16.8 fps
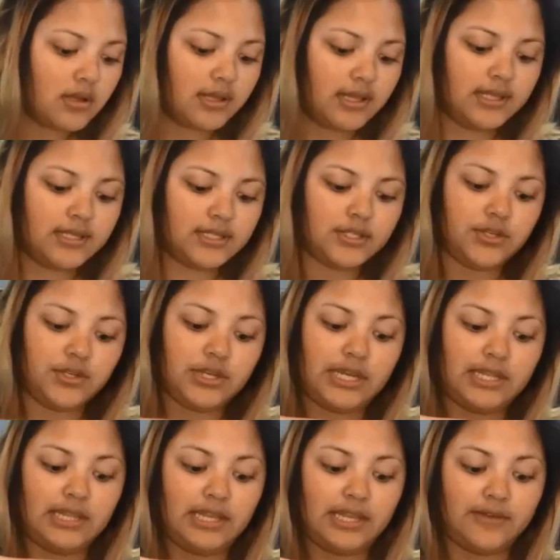At least you
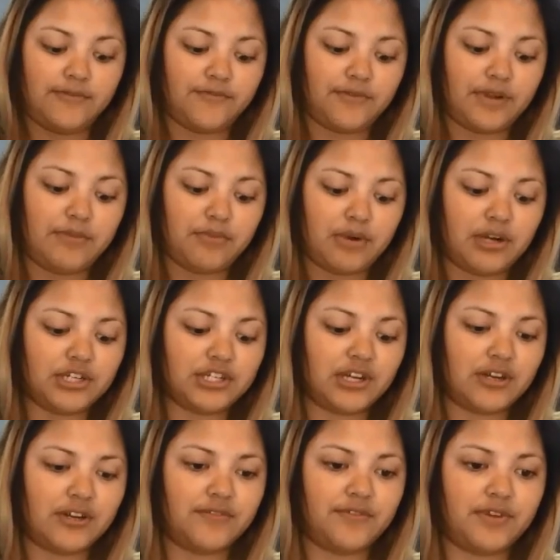get like a free
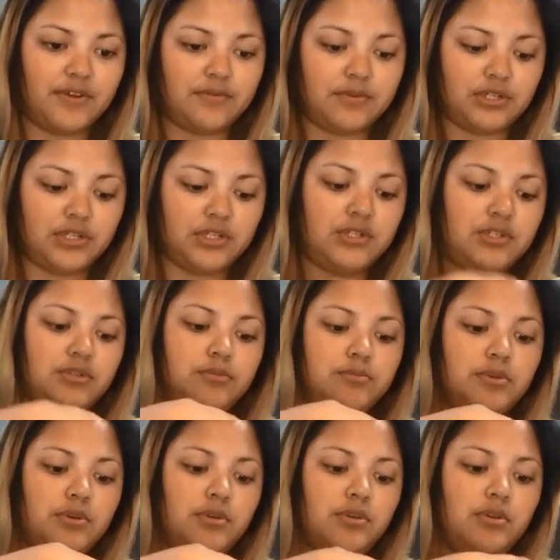brush out of it, which is
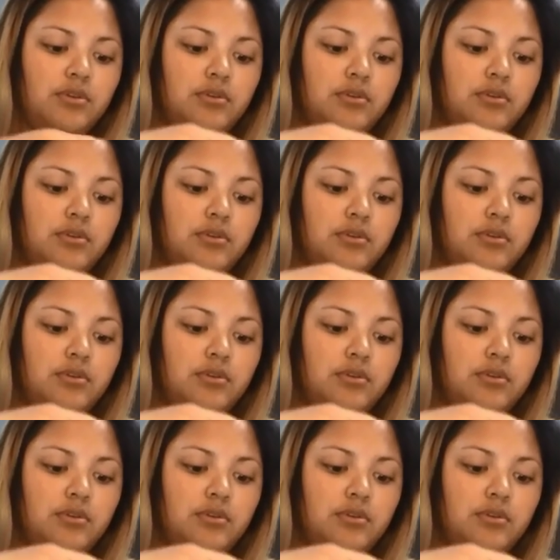super